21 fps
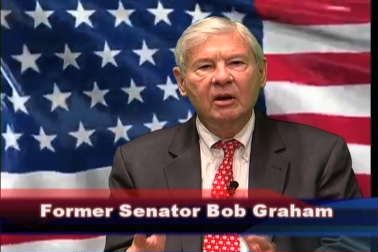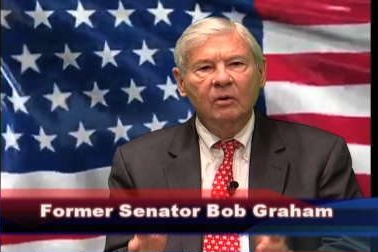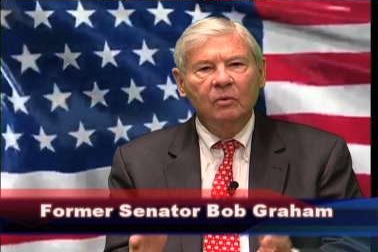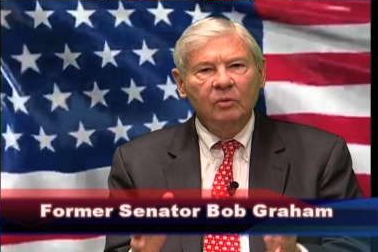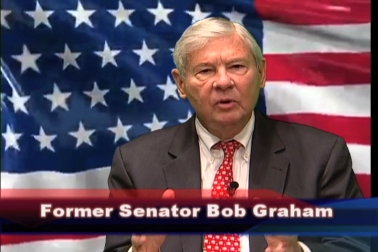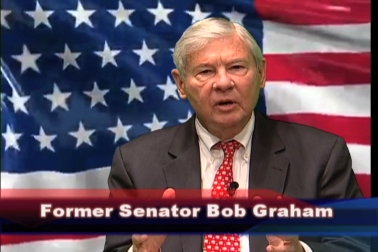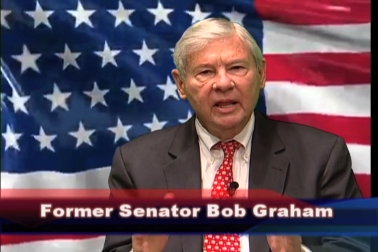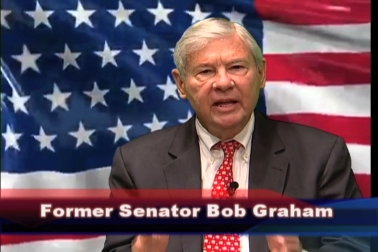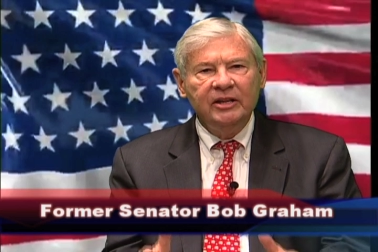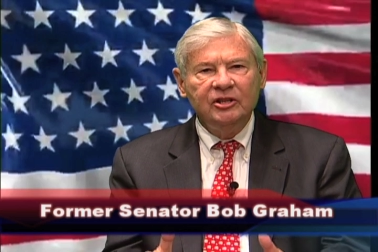
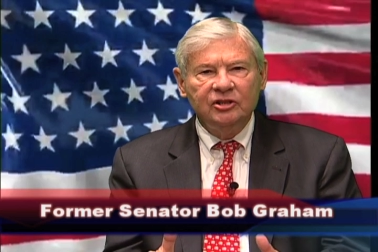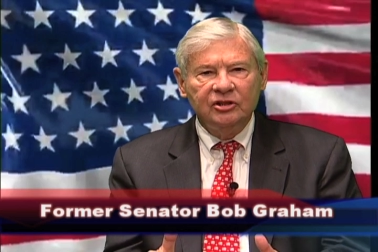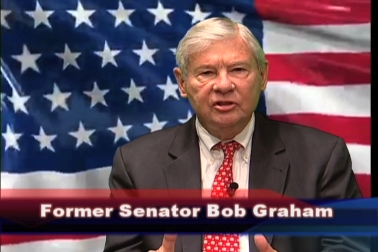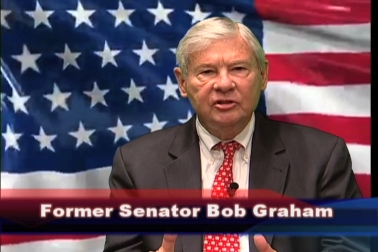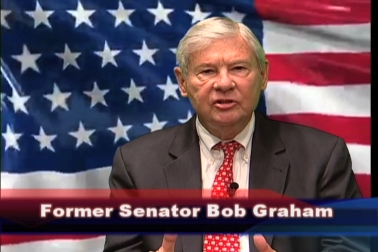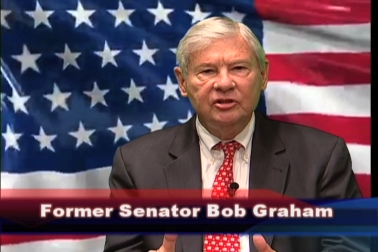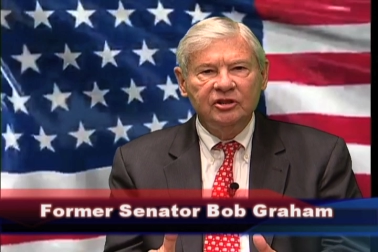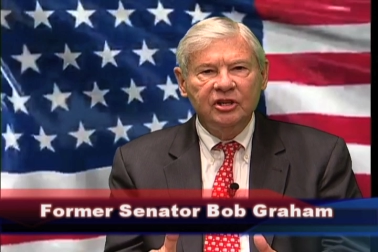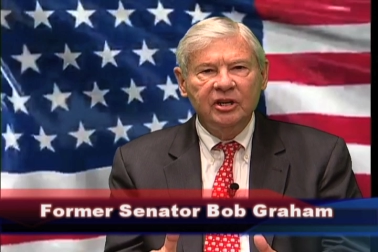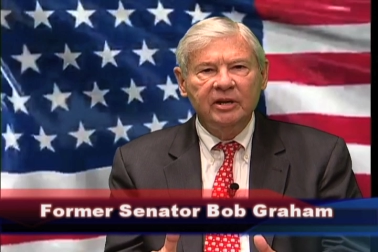
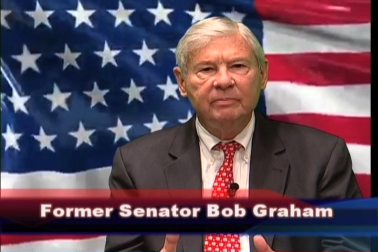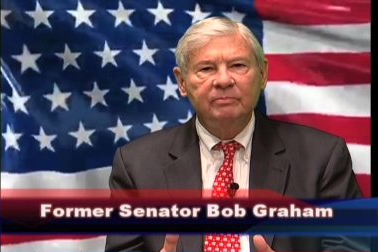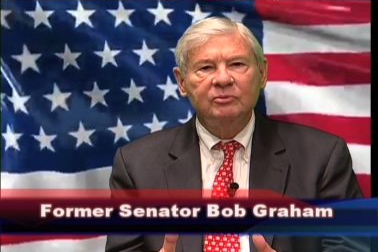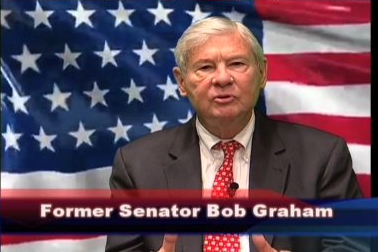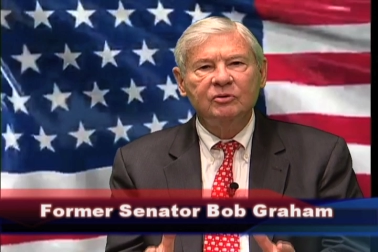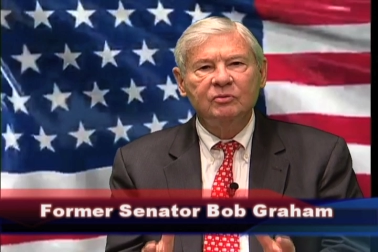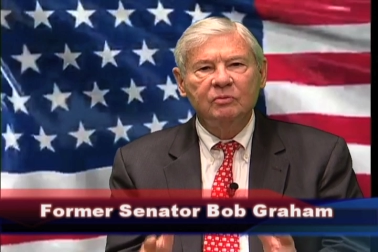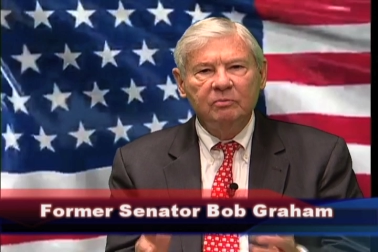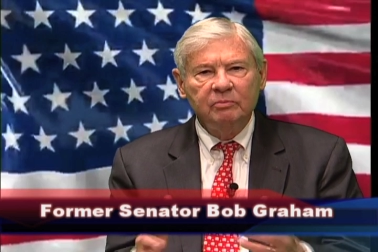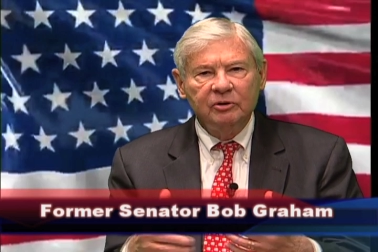
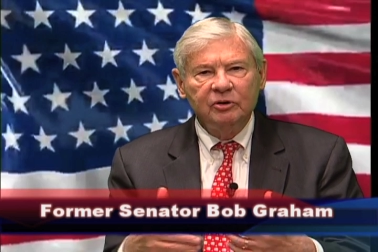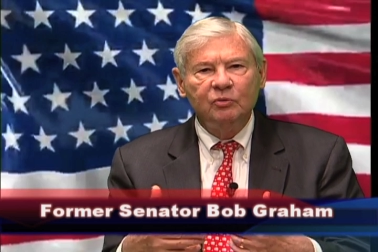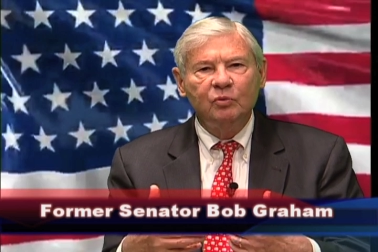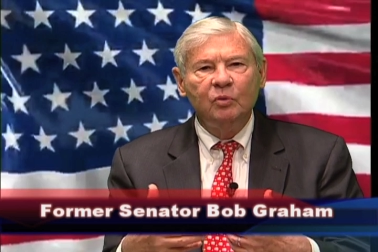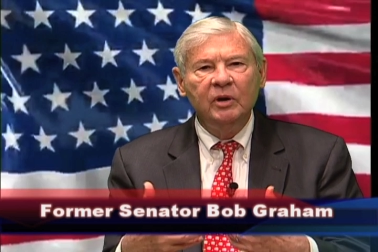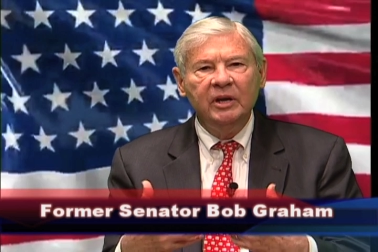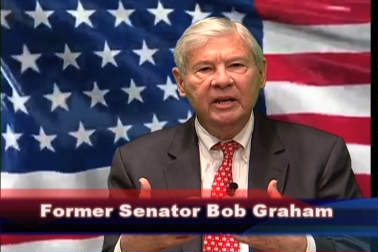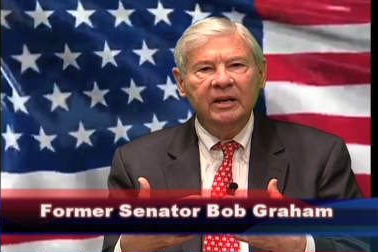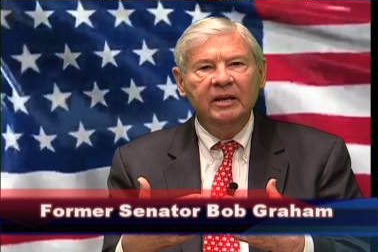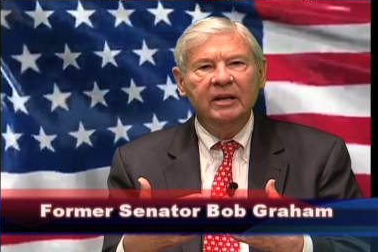relationships
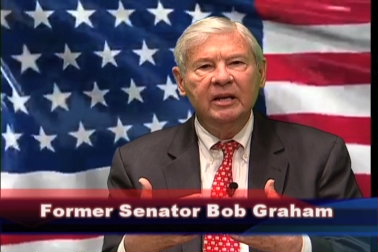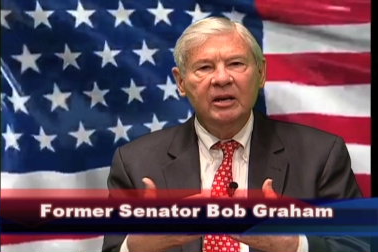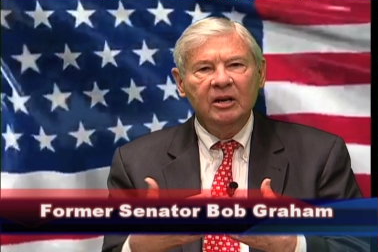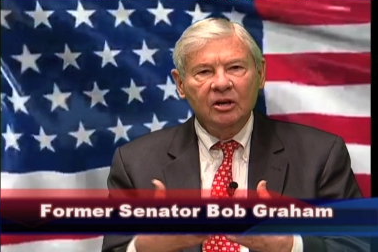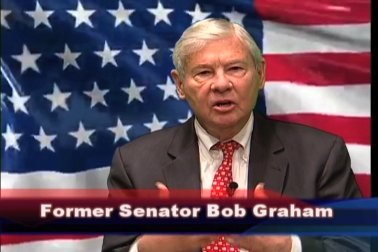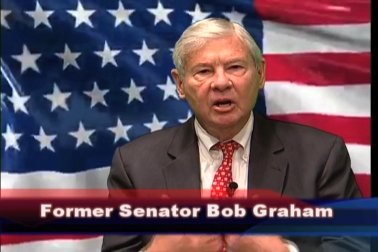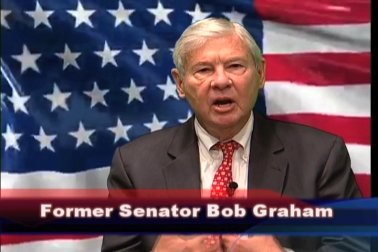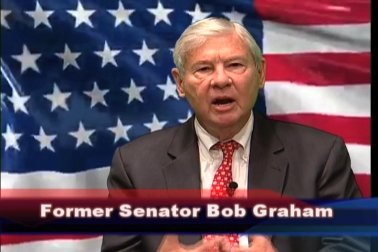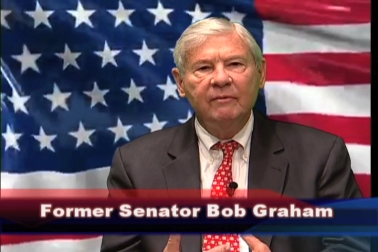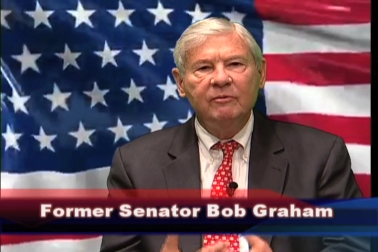between
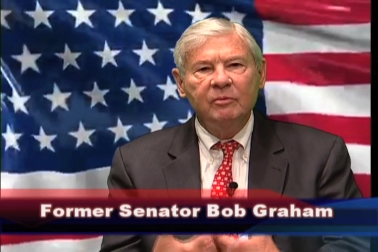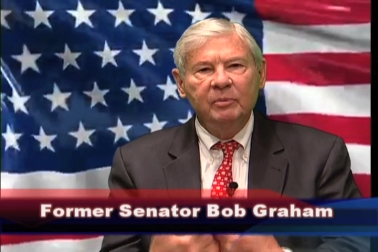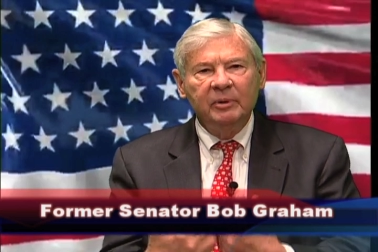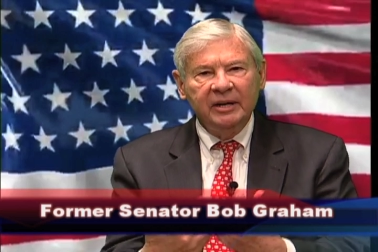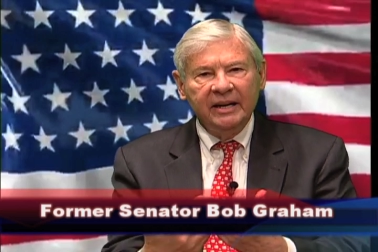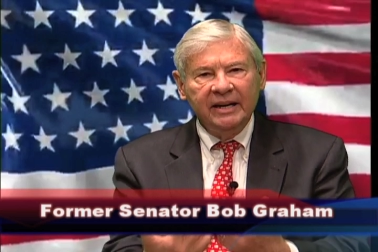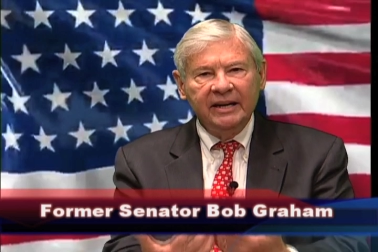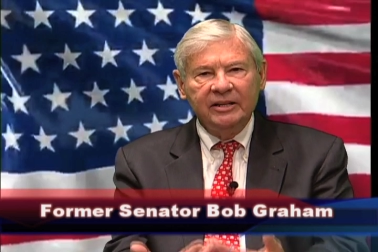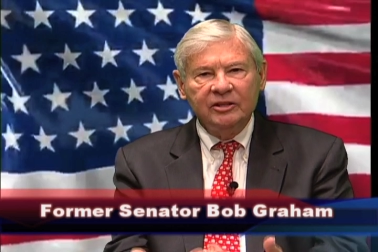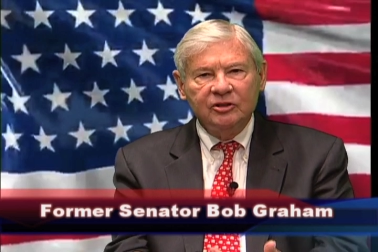
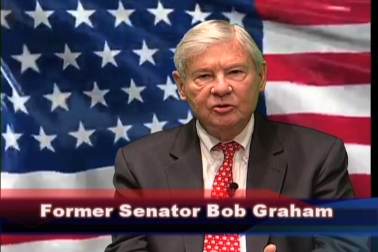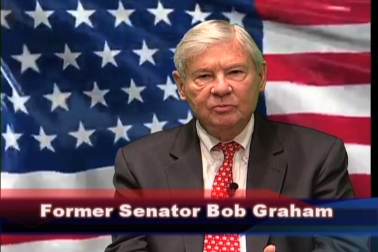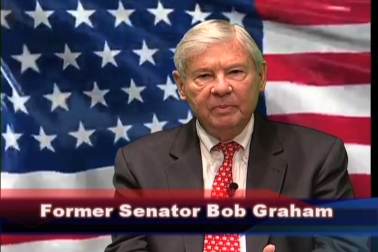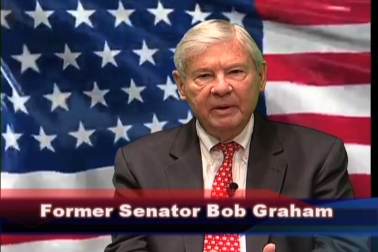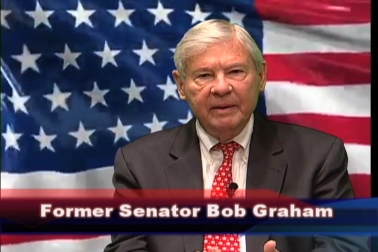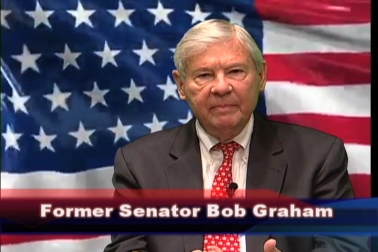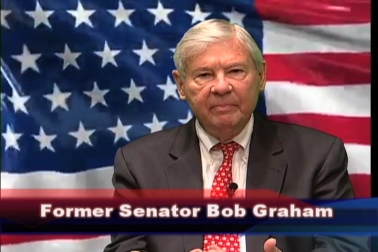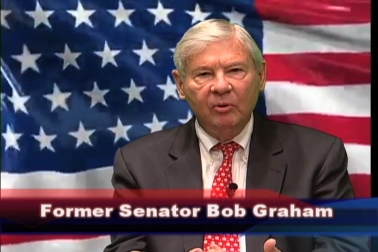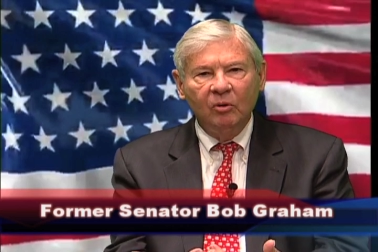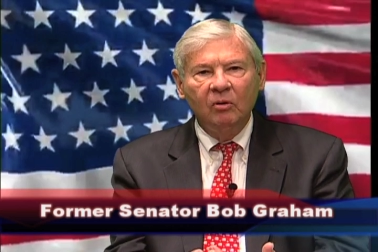government and its
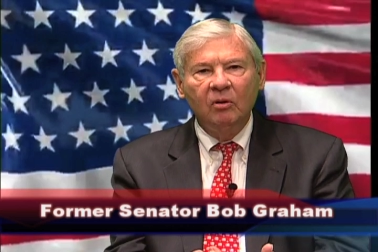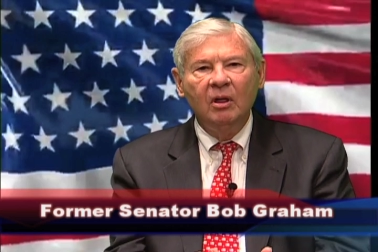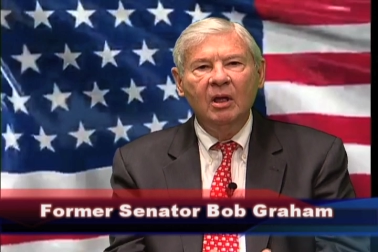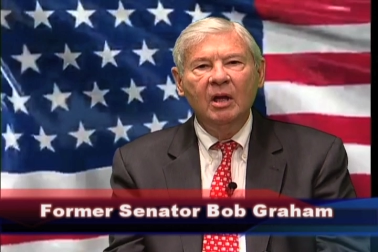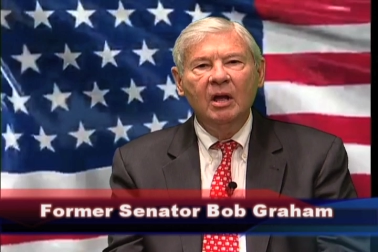people,